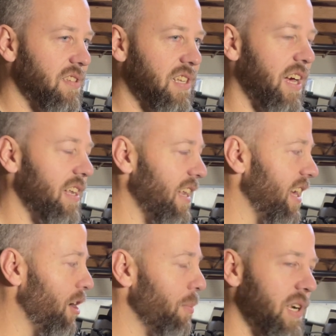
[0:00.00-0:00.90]
not
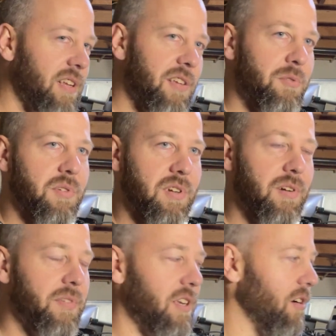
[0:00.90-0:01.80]
now, but it is
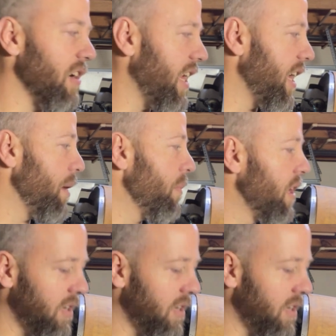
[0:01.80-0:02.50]
reserved in our name